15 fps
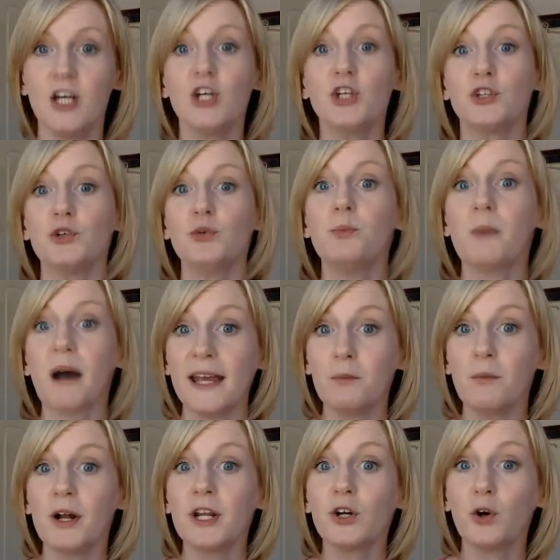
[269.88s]
You might
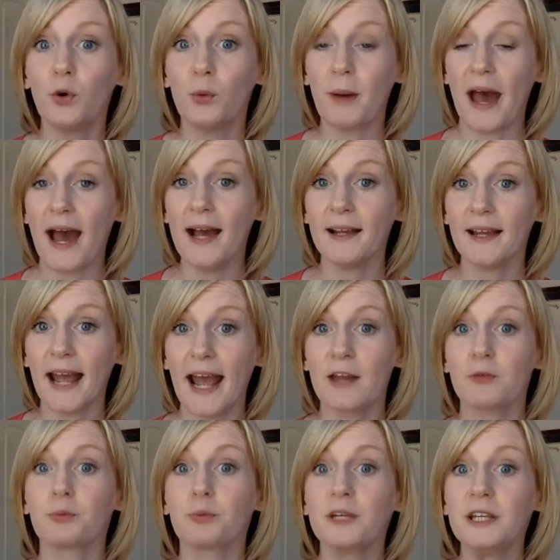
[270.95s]
want to go back
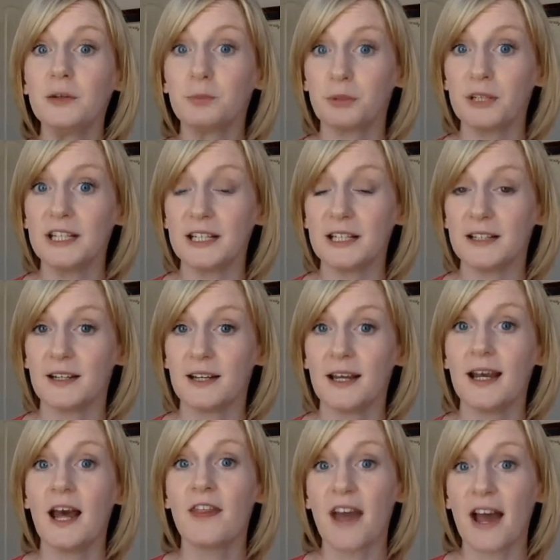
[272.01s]
and reread
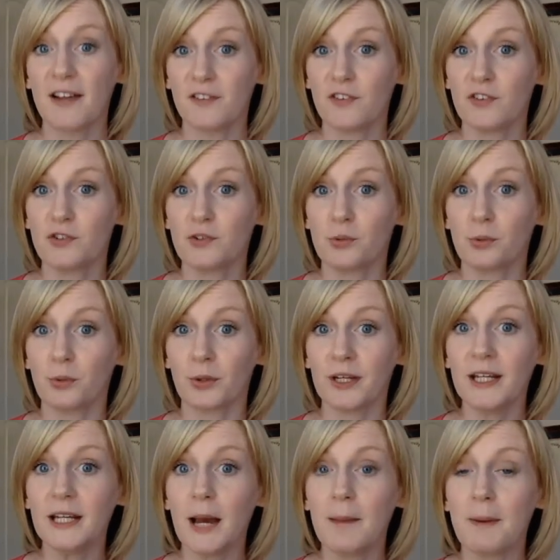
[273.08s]
that
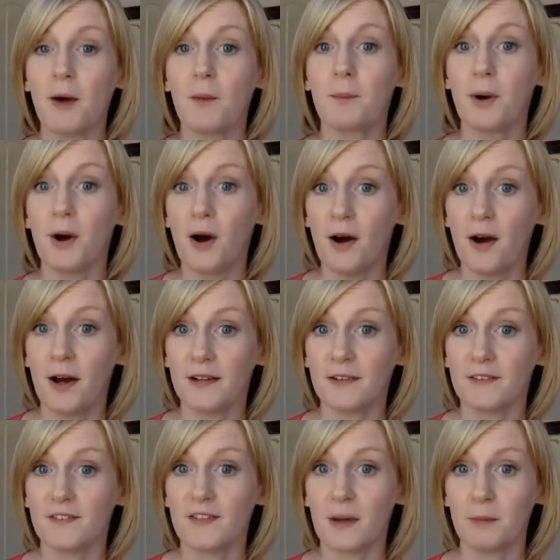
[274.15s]
story about
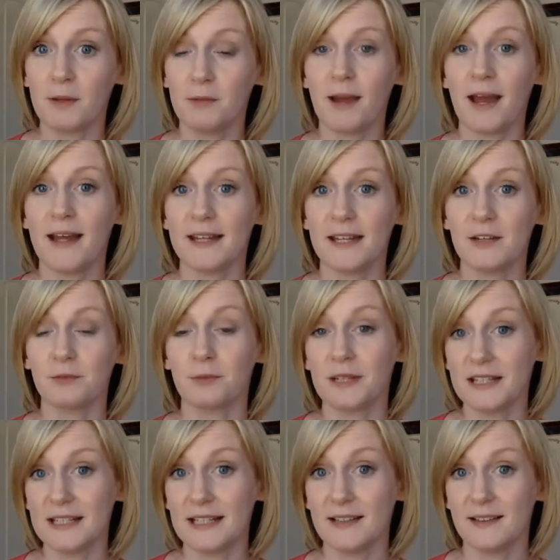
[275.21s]
ponds that we read in
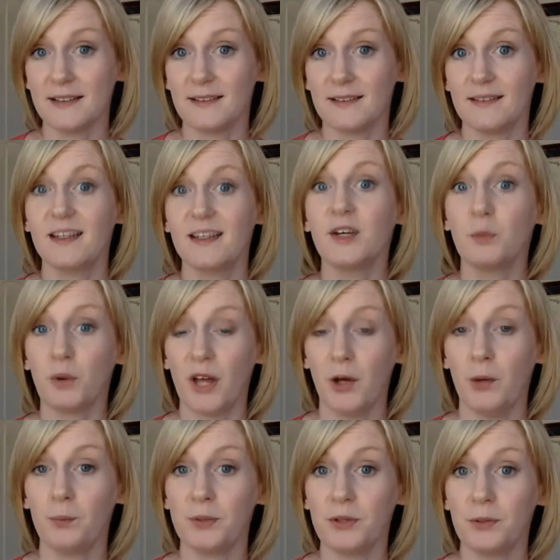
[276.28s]
reading. It will
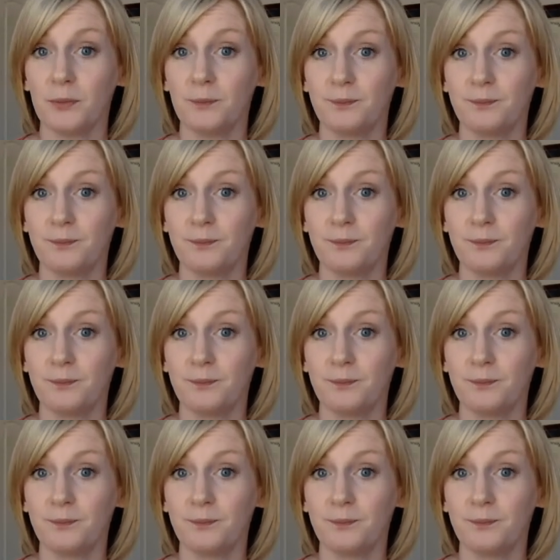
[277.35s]
help you.